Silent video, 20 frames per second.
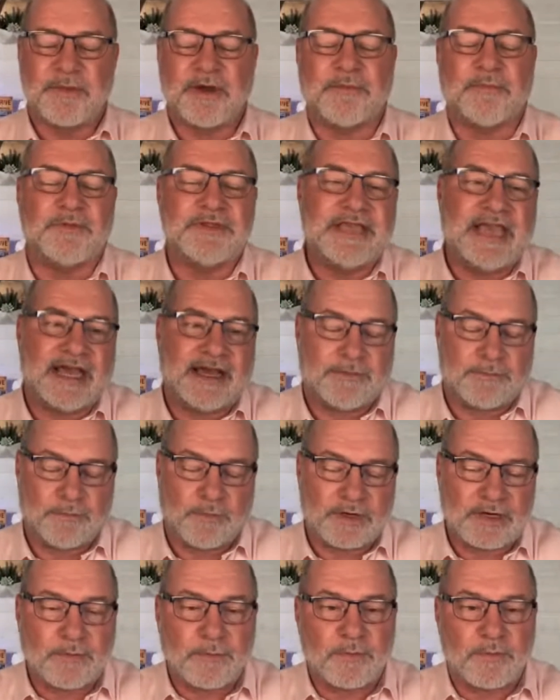
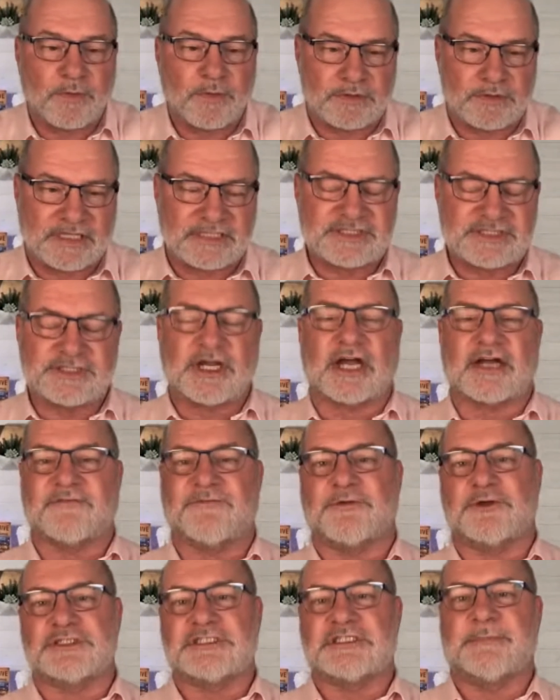Let's
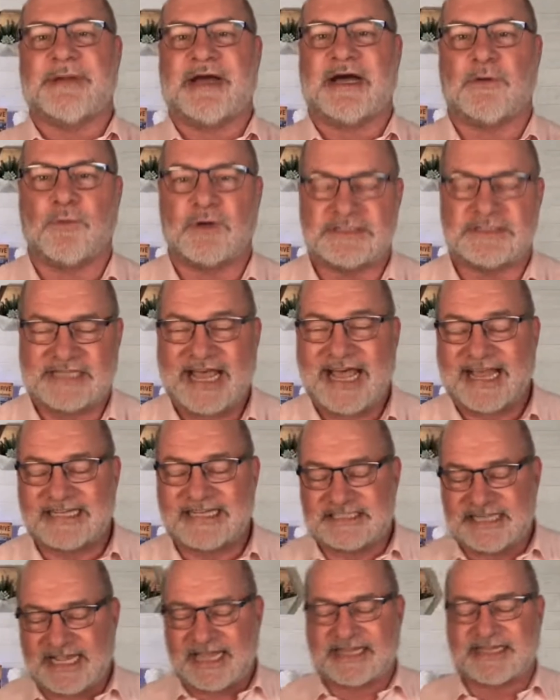talk first about what's
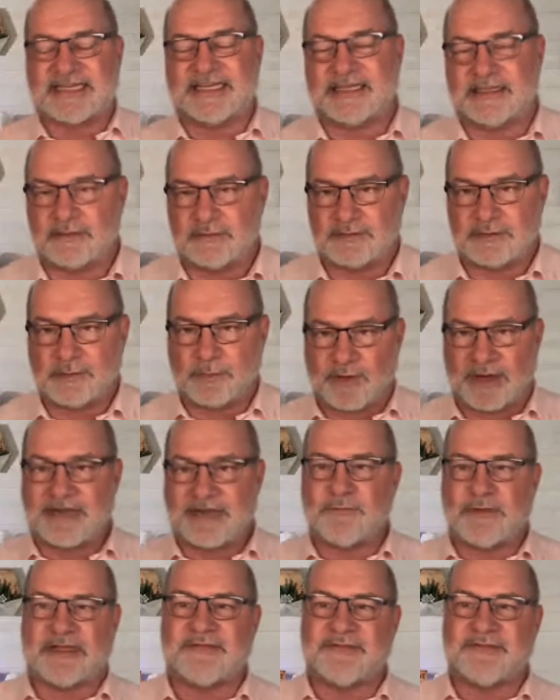hijacking. The
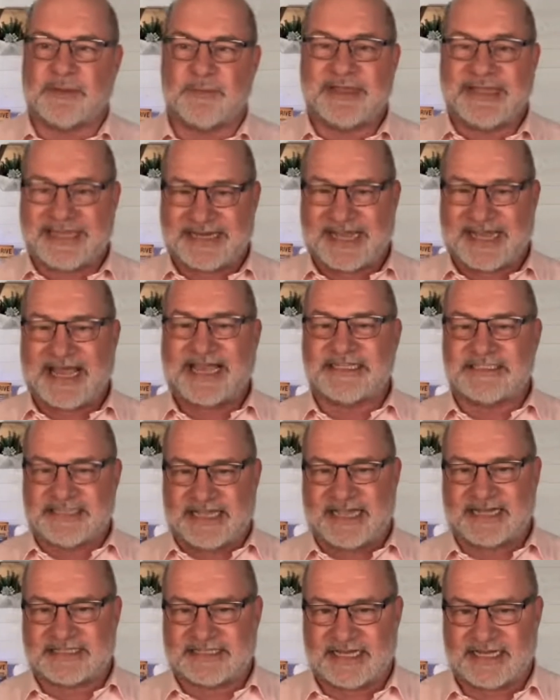brainwave that we get
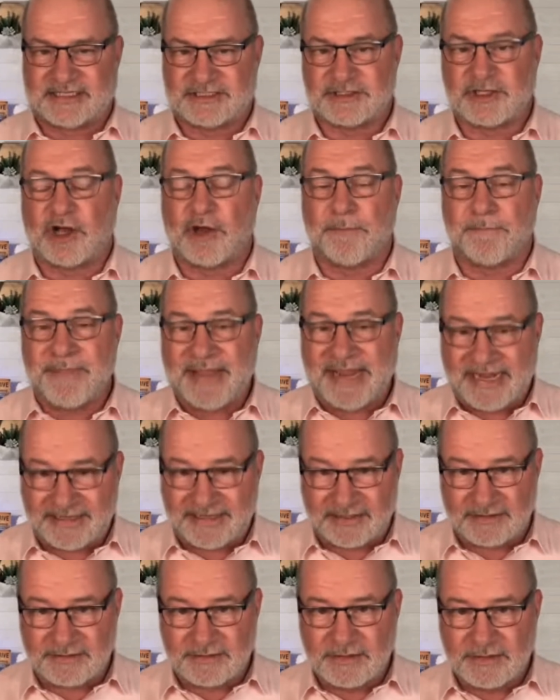hijacked on is called
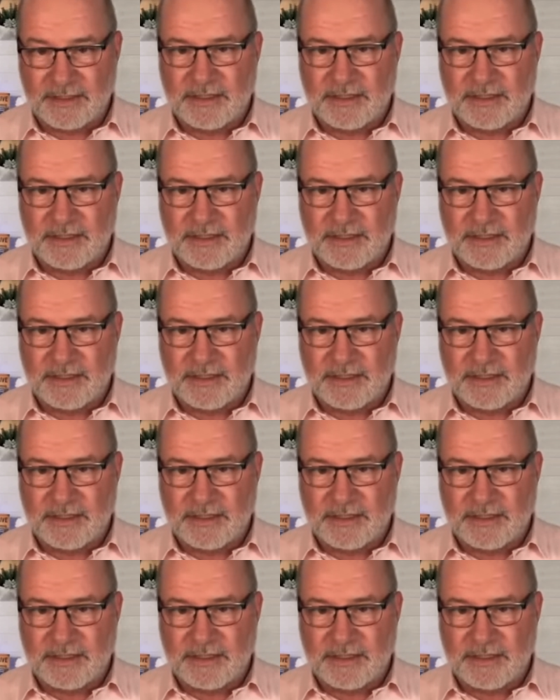beta.